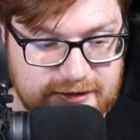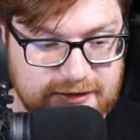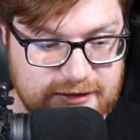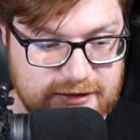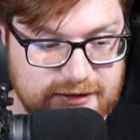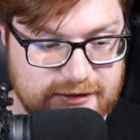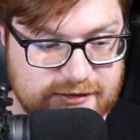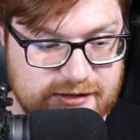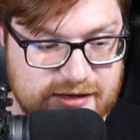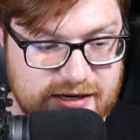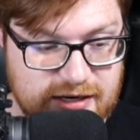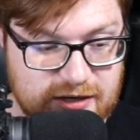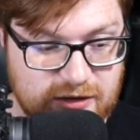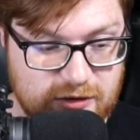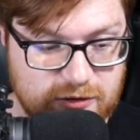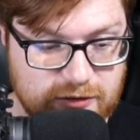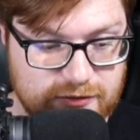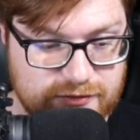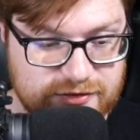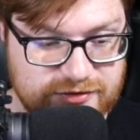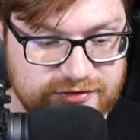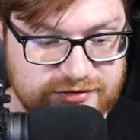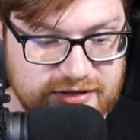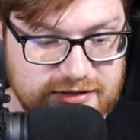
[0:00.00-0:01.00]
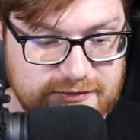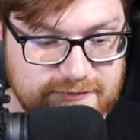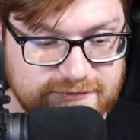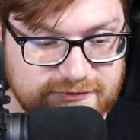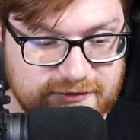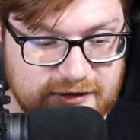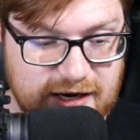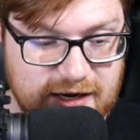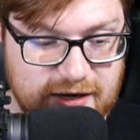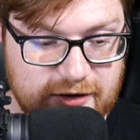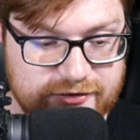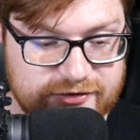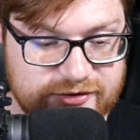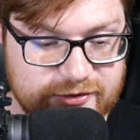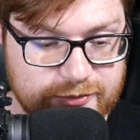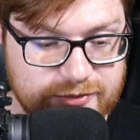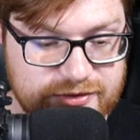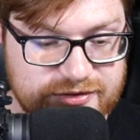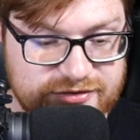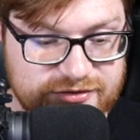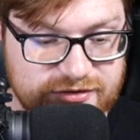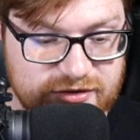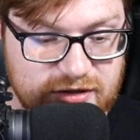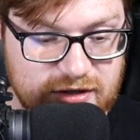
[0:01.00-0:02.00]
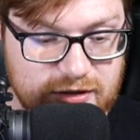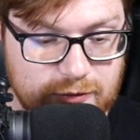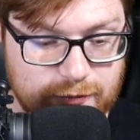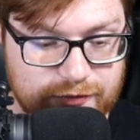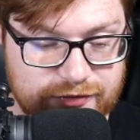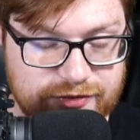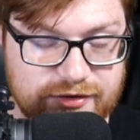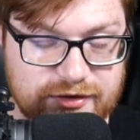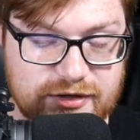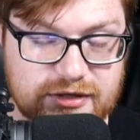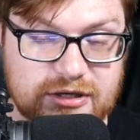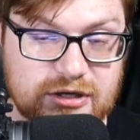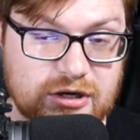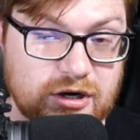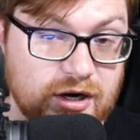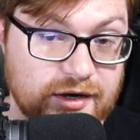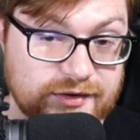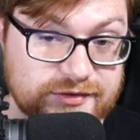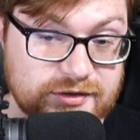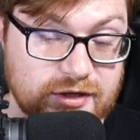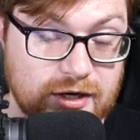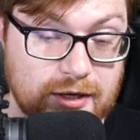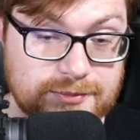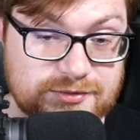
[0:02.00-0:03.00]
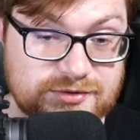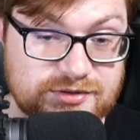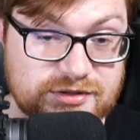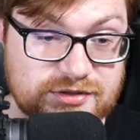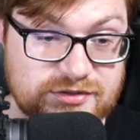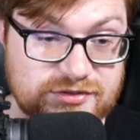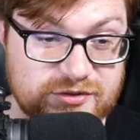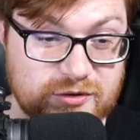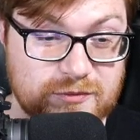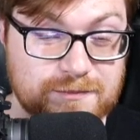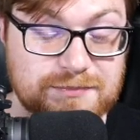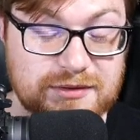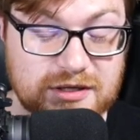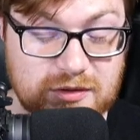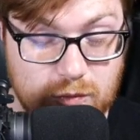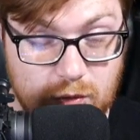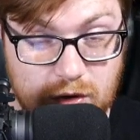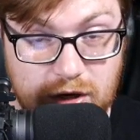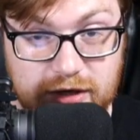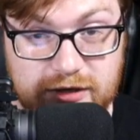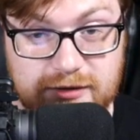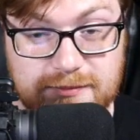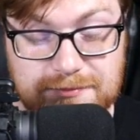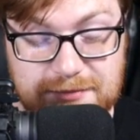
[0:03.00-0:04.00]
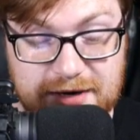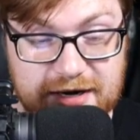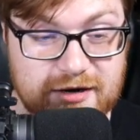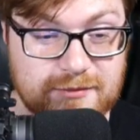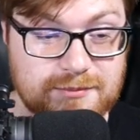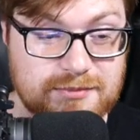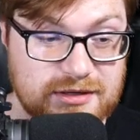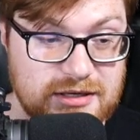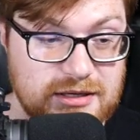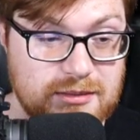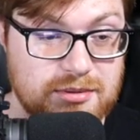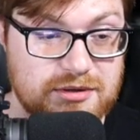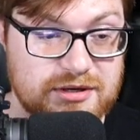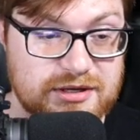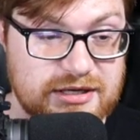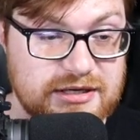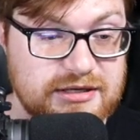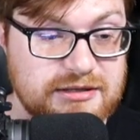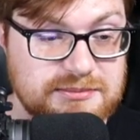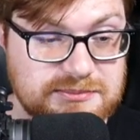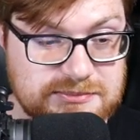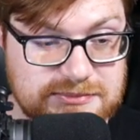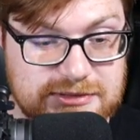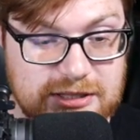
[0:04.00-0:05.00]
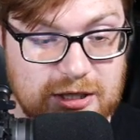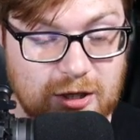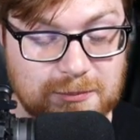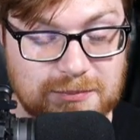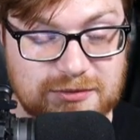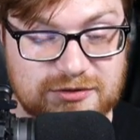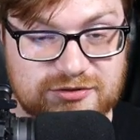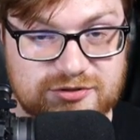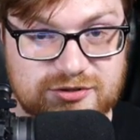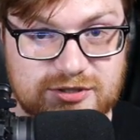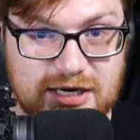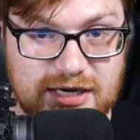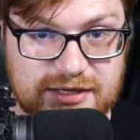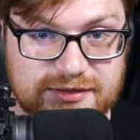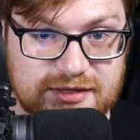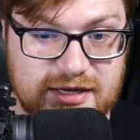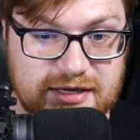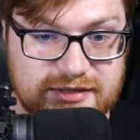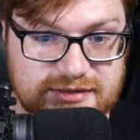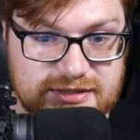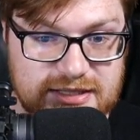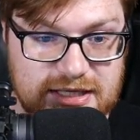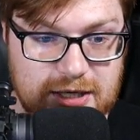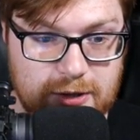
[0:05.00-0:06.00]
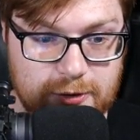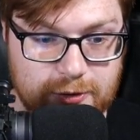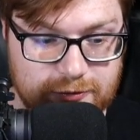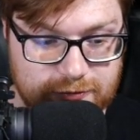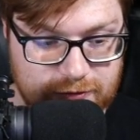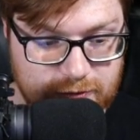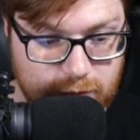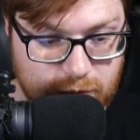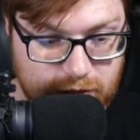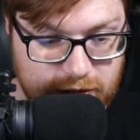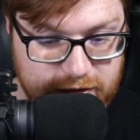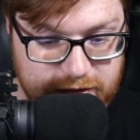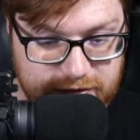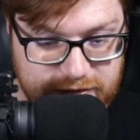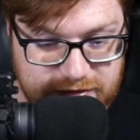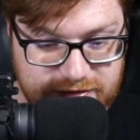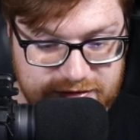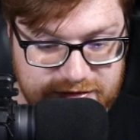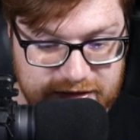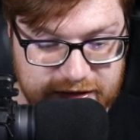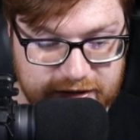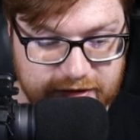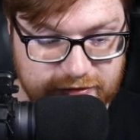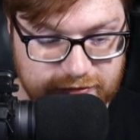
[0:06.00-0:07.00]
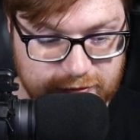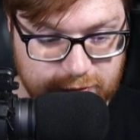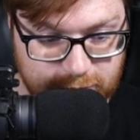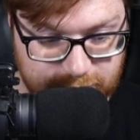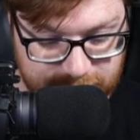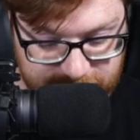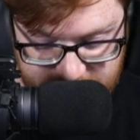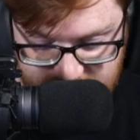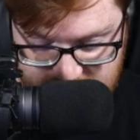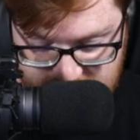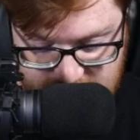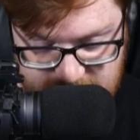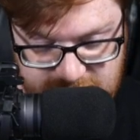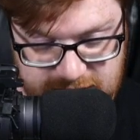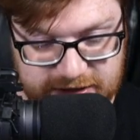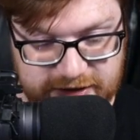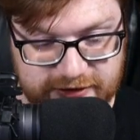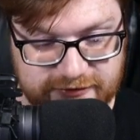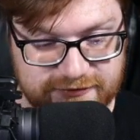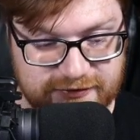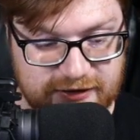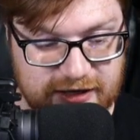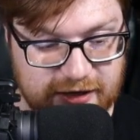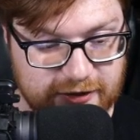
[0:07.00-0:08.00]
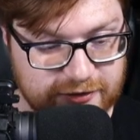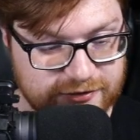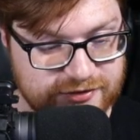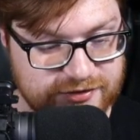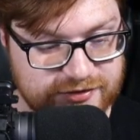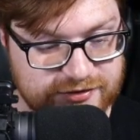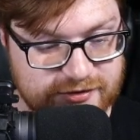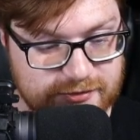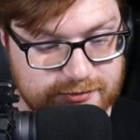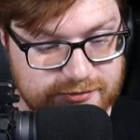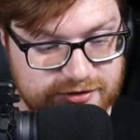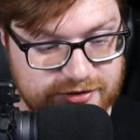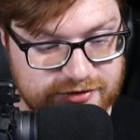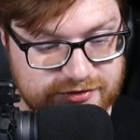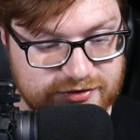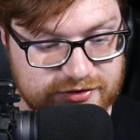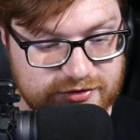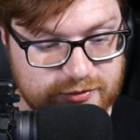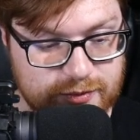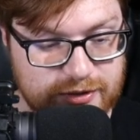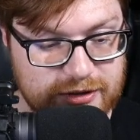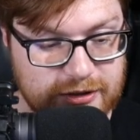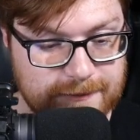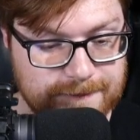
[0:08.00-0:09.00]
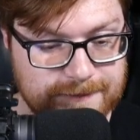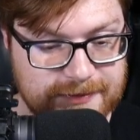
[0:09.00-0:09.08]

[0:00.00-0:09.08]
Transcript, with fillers: there are the same files that we saw within autopsy. So Binwalk might have been able to help us track that down if we wanted to dig through the file system just as well.